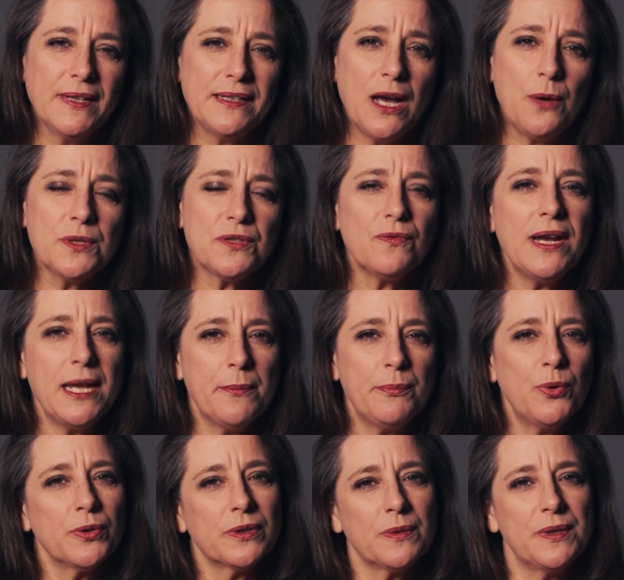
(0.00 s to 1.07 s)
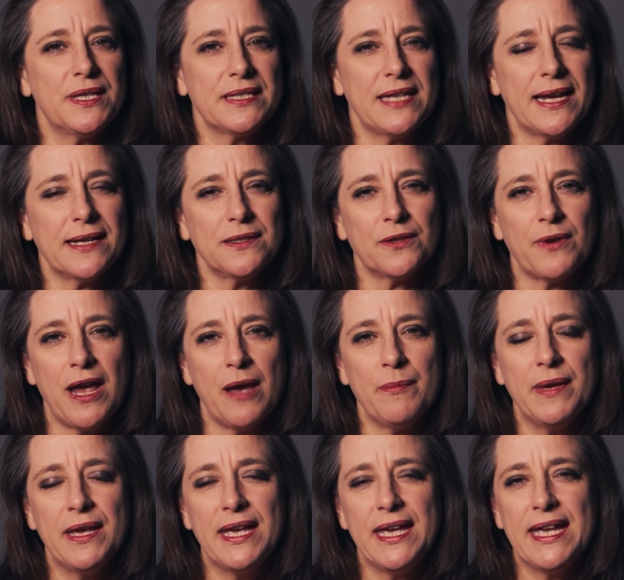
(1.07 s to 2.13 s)
Now, what's really important with this hexagram
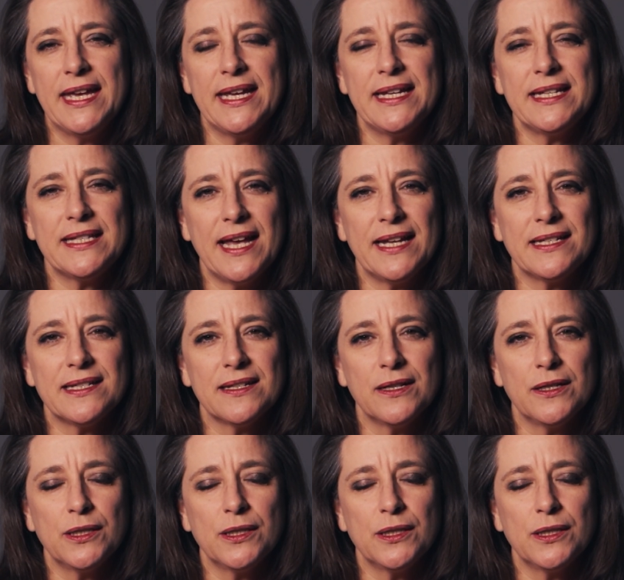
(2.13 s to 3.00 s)
is that